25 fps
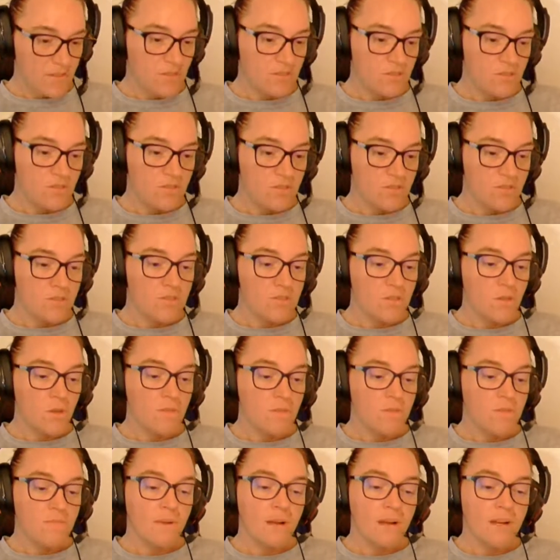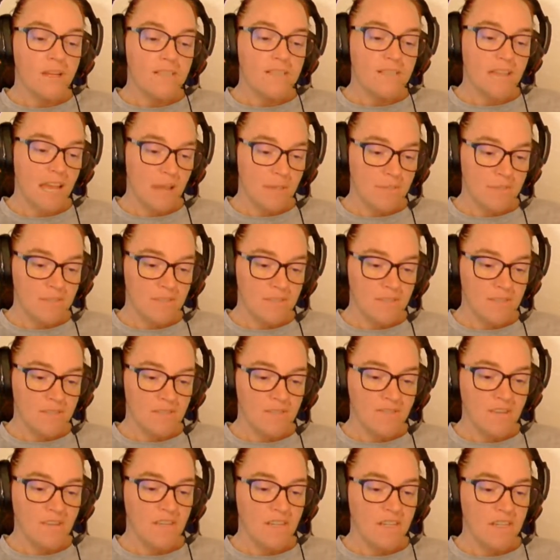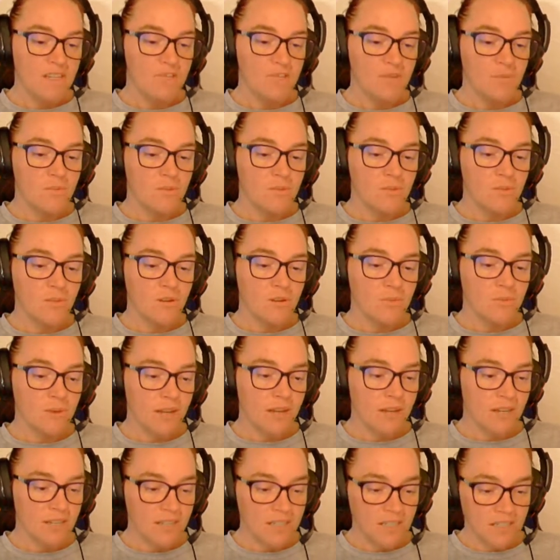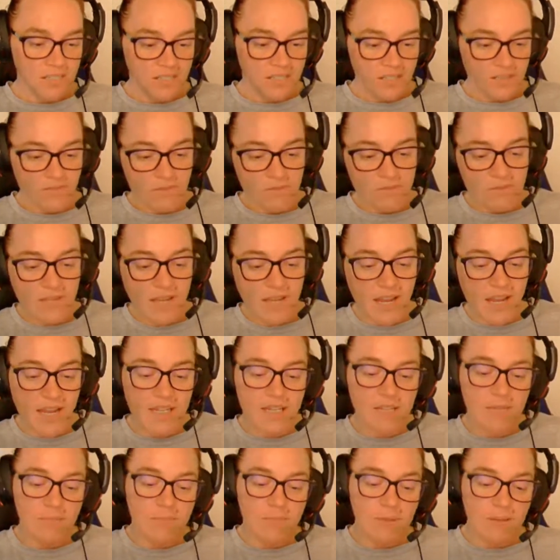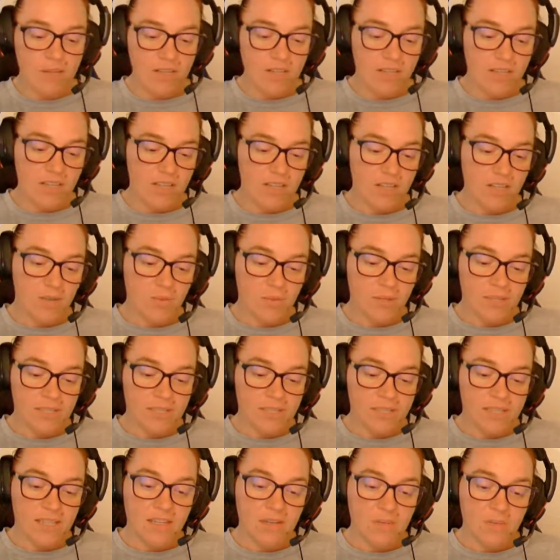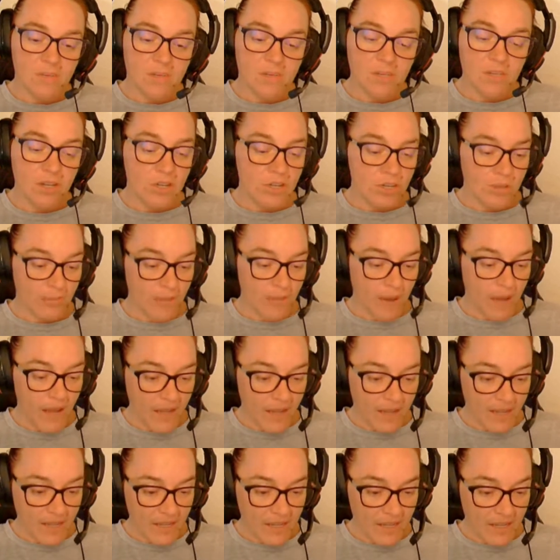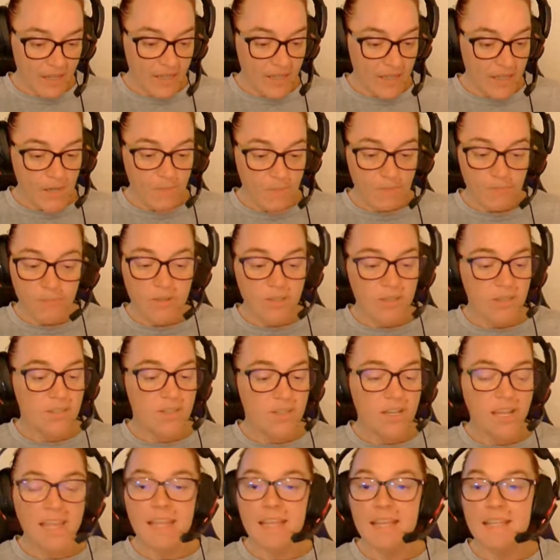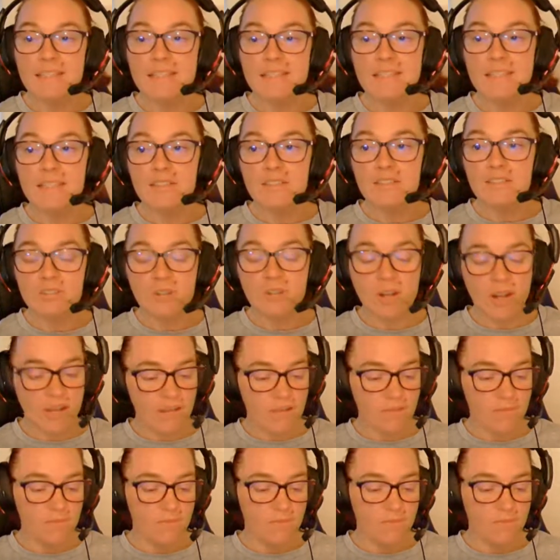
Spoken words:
so the marked absence of any tribute or recognition from Diana Barry, who was sitting with Gertie Pye, embittered Anne's little triumph.